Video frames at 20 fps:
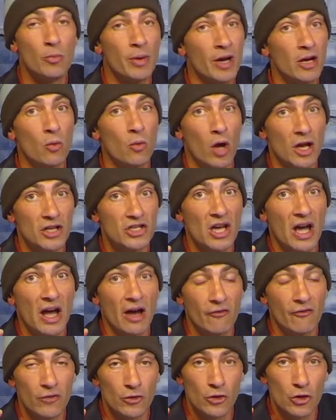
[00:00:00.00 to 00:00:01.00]
better watch
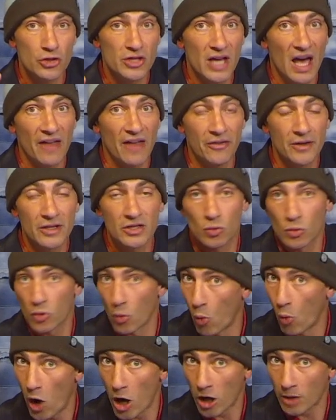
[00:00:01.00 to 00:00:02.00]
out for those athletes with a
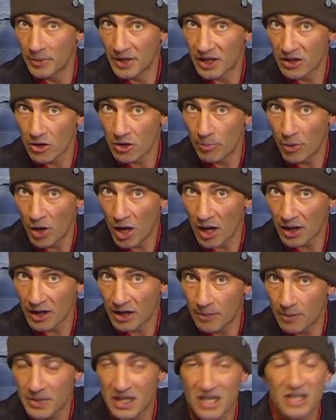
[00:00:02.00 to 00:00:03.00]
Walkman in their
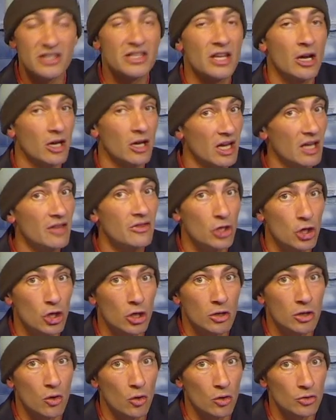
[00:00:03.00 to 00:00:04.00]
pocket because they're getting the
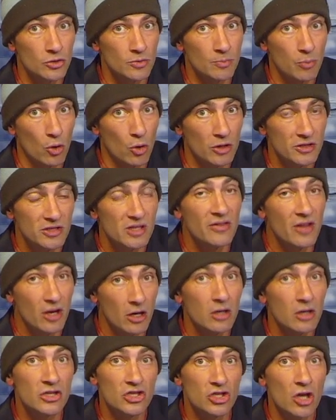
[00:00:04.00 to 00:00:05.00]
good course reports and they're
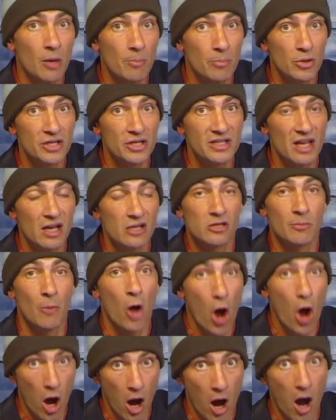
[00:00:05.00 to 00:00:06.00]
going to start putting down some
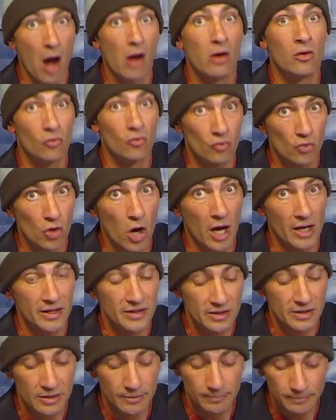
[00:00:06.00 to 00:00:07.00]
hot
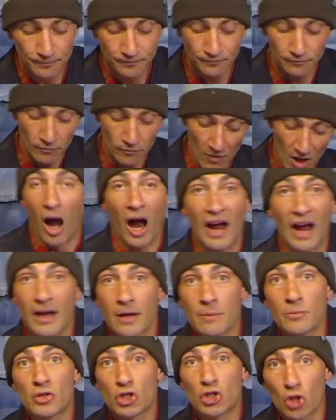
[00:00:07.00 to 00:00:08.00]
runs. I
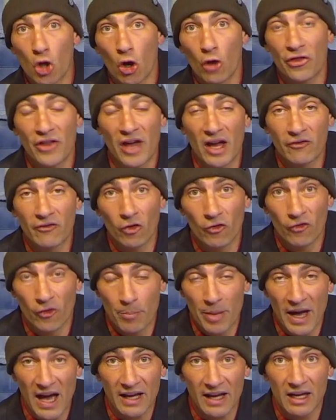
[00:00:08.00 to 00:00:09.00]
am so thankful for
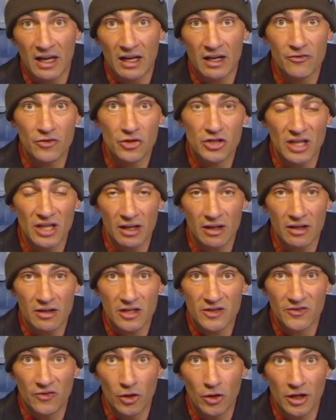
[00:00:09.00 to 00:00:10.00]
Pat Kenny for sending
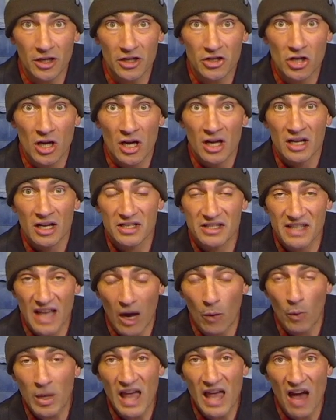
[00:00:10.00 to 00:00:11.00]
this footage because
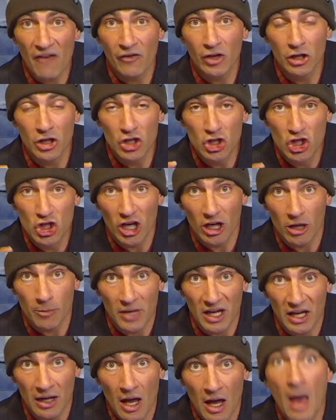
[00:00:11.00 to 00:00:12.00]
now we have a
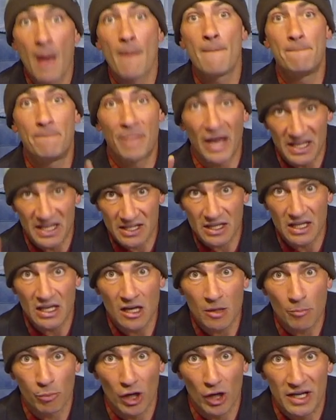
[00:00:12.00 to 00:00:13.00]
legitimate base
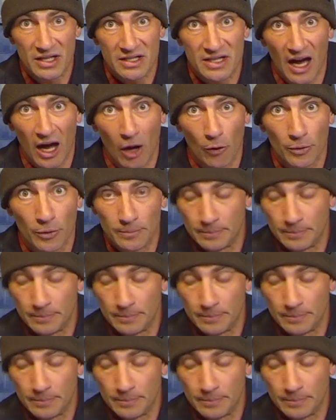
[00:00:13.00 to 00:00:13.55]
skiing breakdown.